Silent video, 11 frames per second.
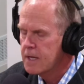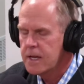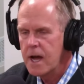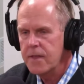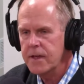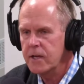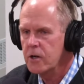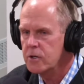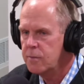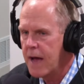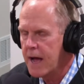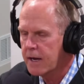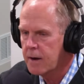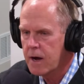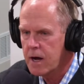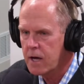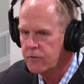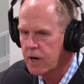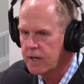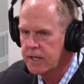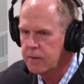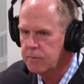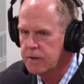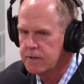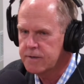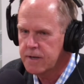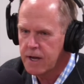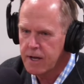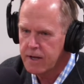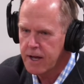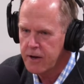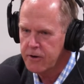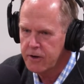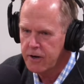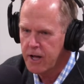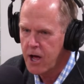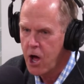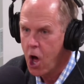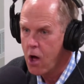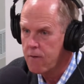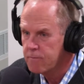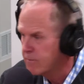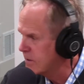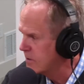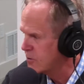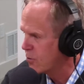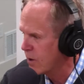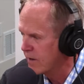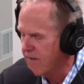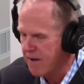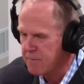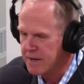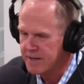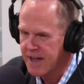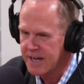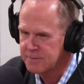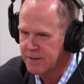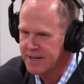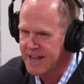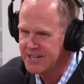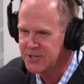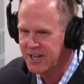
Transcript: Yeah, I think it goes back. I'll try to keep this under 25-minute explanation.